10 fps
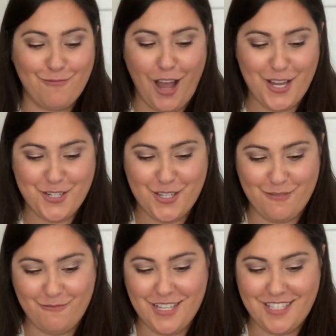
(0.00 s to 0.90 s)
washed
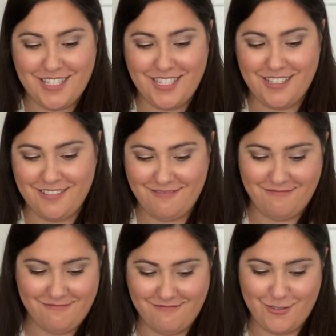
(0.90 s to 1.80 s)
and rinsed
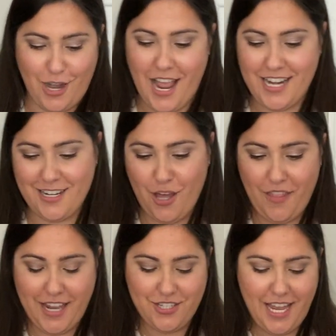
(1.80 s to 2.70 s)
and dried and all
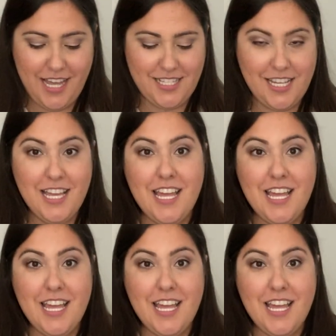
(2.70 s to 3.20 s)
that jazz.